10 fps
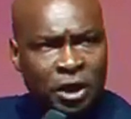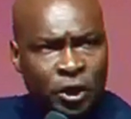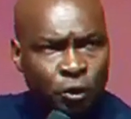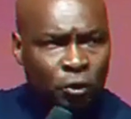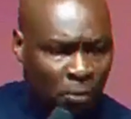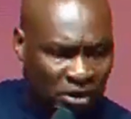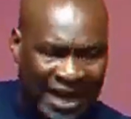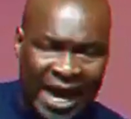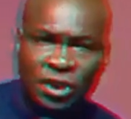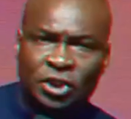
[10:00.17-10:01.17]
You
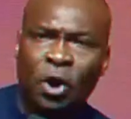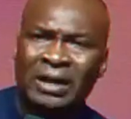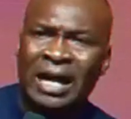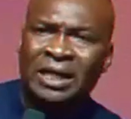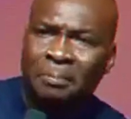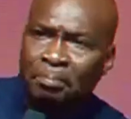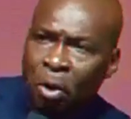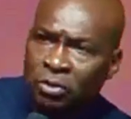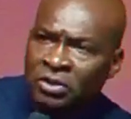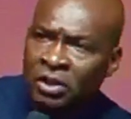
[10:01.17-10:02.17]
must ensure that the
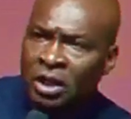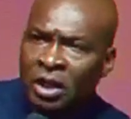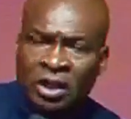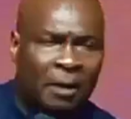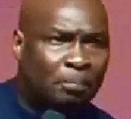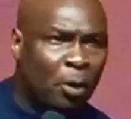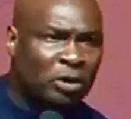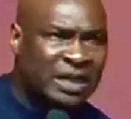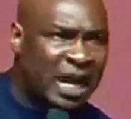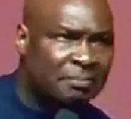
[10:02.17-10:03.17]

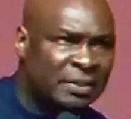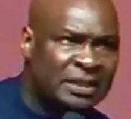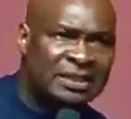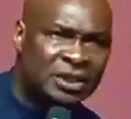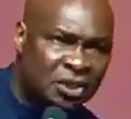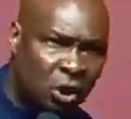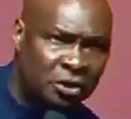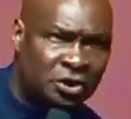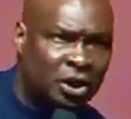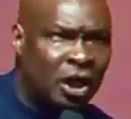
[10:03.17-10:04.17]
boat can mean the
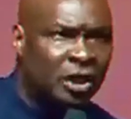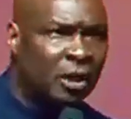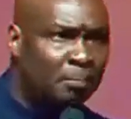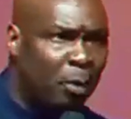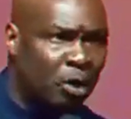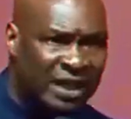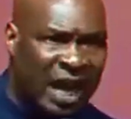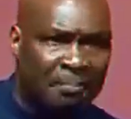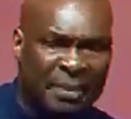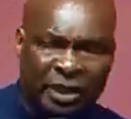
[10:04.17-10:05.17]
church, the boat
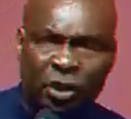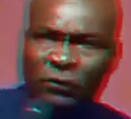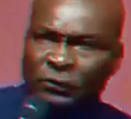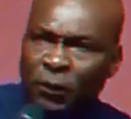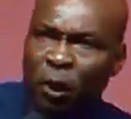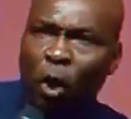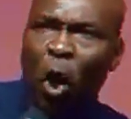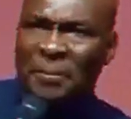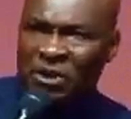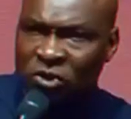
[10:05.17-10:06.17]
can mean your
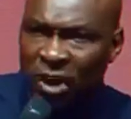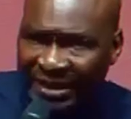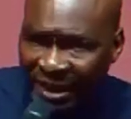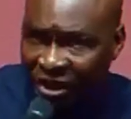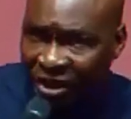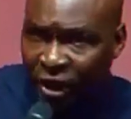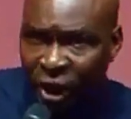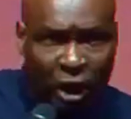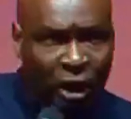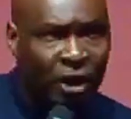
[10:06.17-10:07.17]
follow-up strategy,
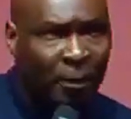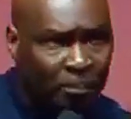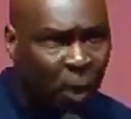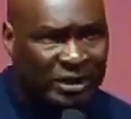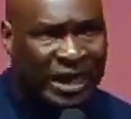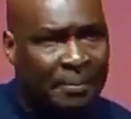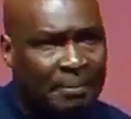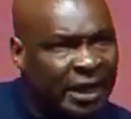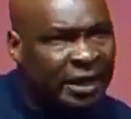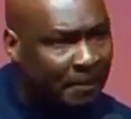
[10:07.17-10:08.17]
the boat can mean the